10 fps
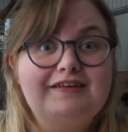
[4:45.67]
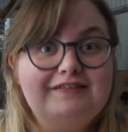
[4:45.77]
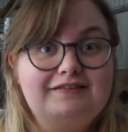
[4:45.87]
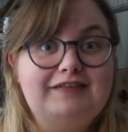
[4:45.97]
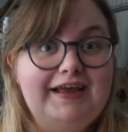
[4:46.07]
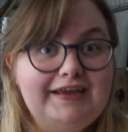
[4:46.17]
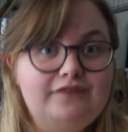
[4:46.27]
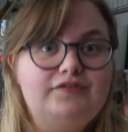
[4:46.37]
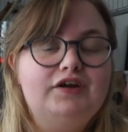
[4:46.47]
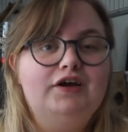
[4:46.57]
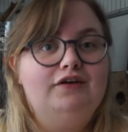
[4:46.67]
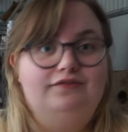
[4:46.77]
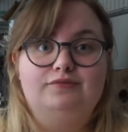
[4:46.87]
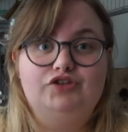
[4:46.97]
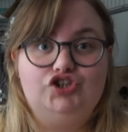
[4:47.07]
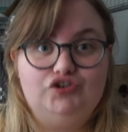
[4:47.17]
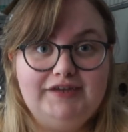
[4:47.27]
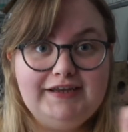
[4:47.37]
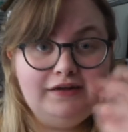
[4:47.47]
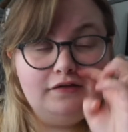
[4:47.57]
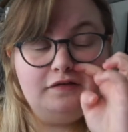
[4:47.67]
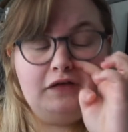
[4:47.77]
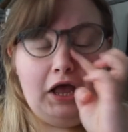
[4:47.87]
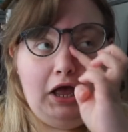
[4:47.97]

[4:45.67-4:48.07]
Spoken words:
saved from the streets.